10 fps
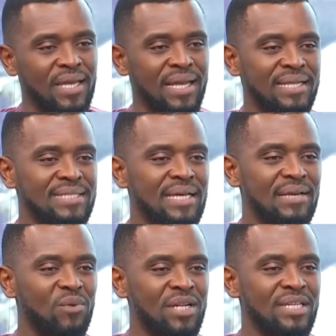And it's
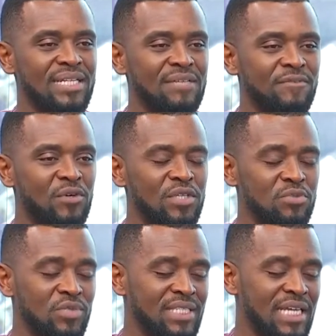one of the
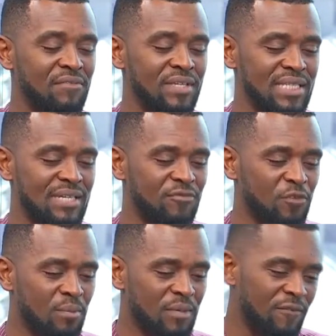difficulties with HIV is that
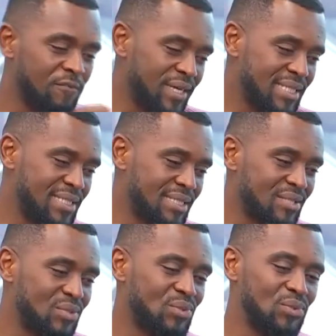from
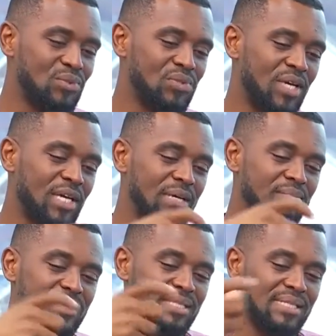infection to
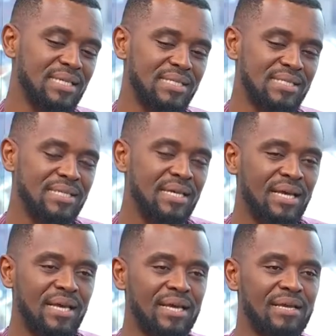disease,
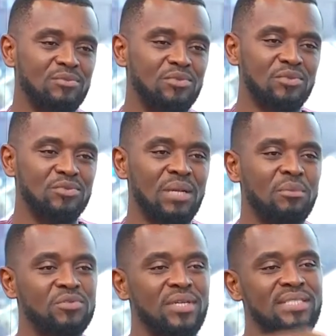to
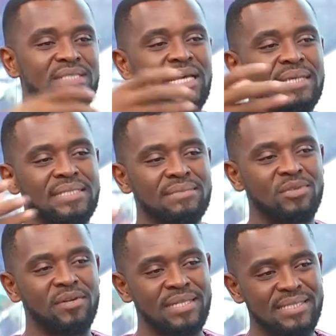demonstrating signs and
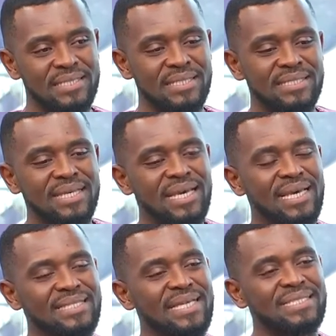symptoms of the disease,
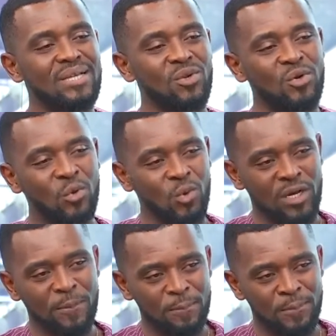it takes a long
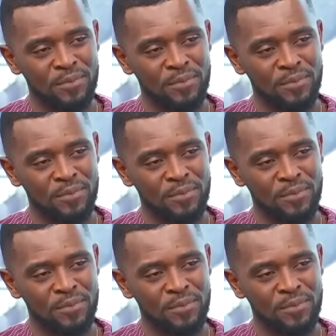while.